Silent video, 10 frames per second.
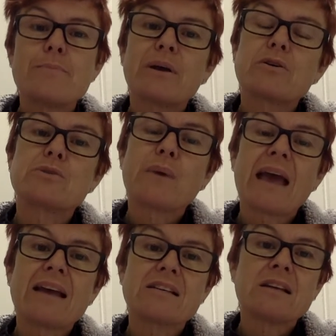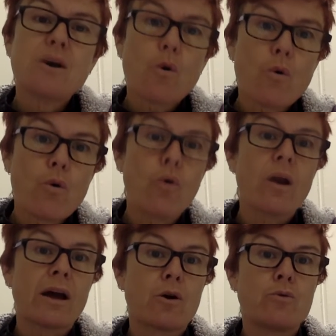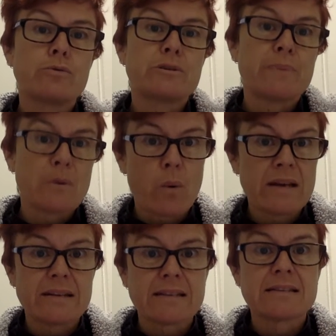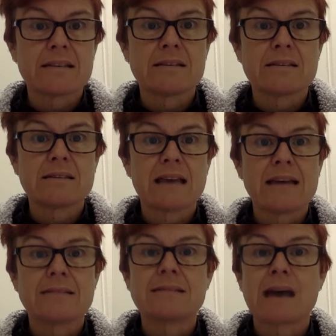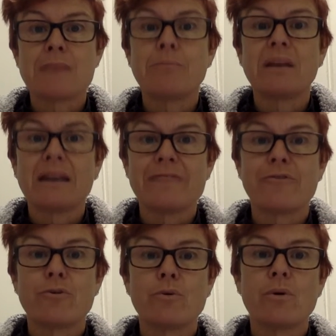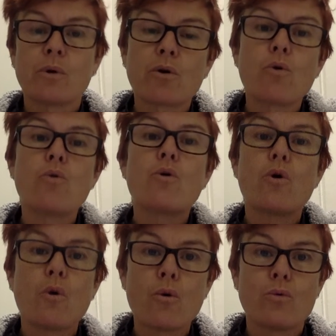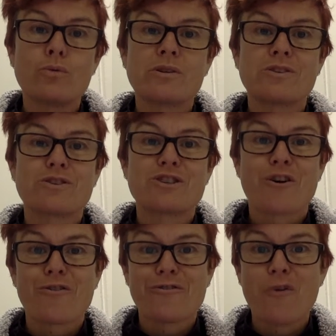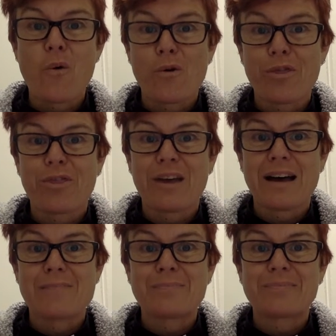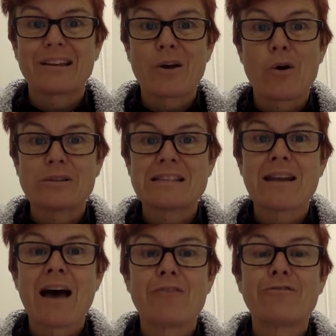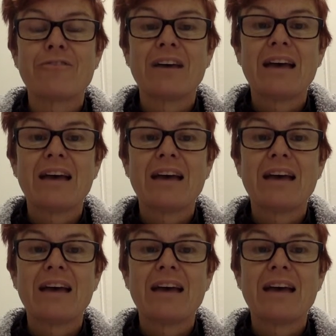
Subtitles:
Because we actually all are called to be witnesses at some level. We're all called to show forth God's love.